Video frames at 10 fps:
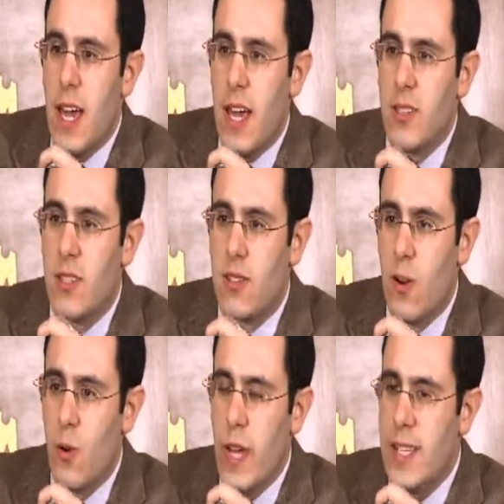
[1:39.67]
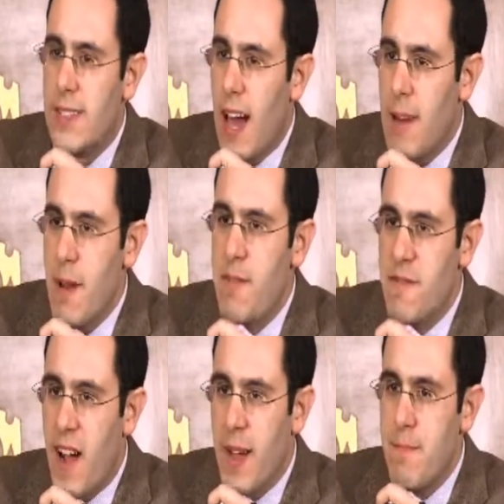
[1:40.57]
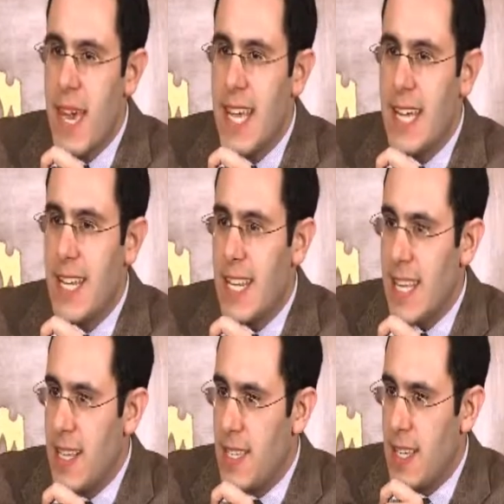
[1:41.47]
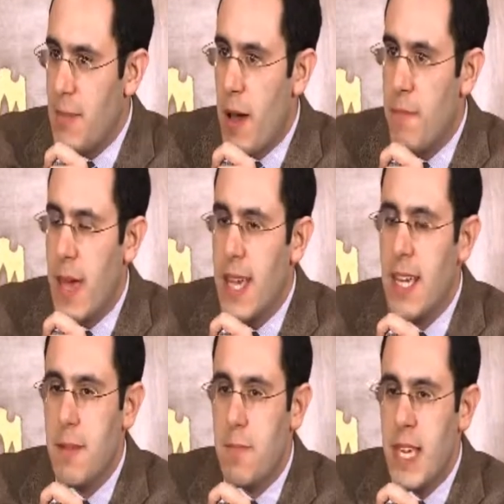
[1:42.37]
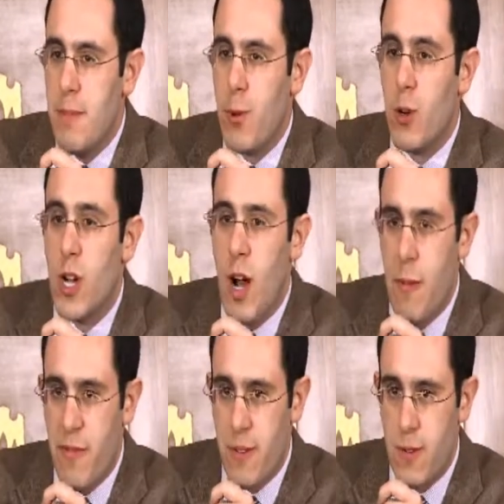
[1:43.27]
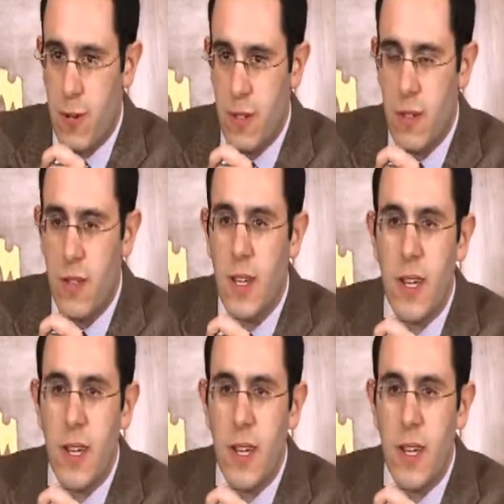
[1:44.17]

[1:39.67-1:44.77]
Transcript: And so it's not about making it easy, about making people comfortable.